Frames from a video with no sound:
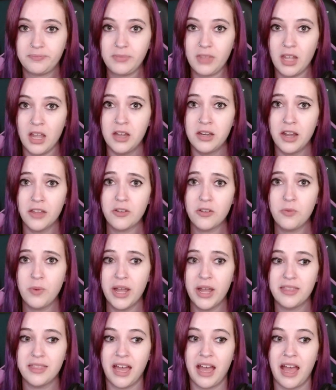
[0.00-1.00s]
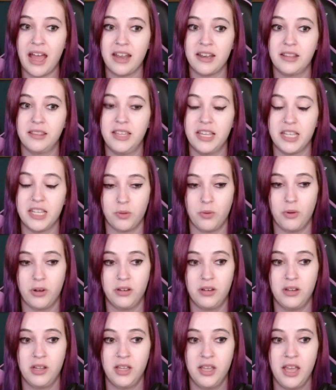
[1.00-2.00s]
Another way that this
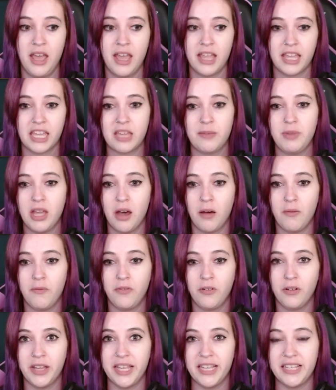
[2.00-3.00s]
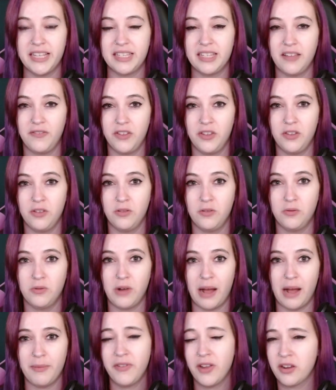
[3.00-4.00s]
one can be helpful is
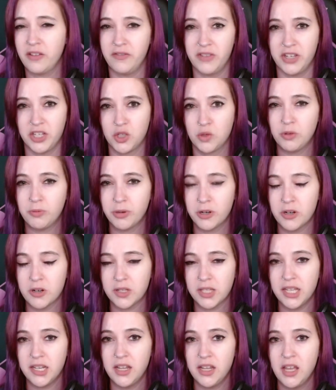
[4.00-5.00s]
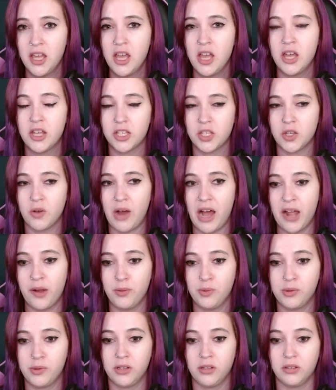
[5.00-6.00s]
I'm a very visual person, so I
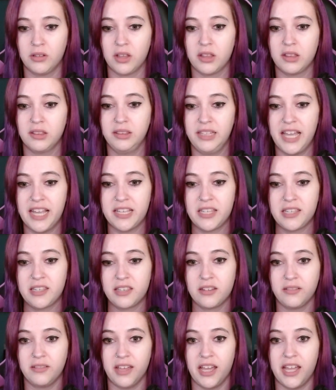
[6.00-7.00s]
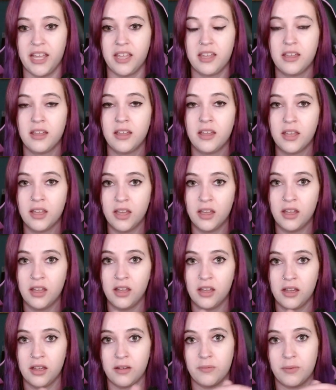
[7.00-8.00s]
will list like
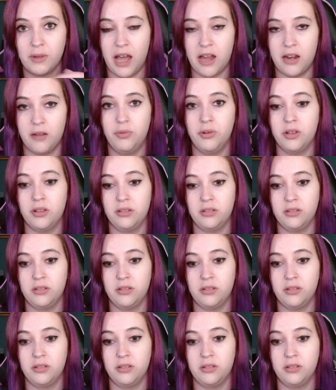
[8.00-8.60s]
kind of put,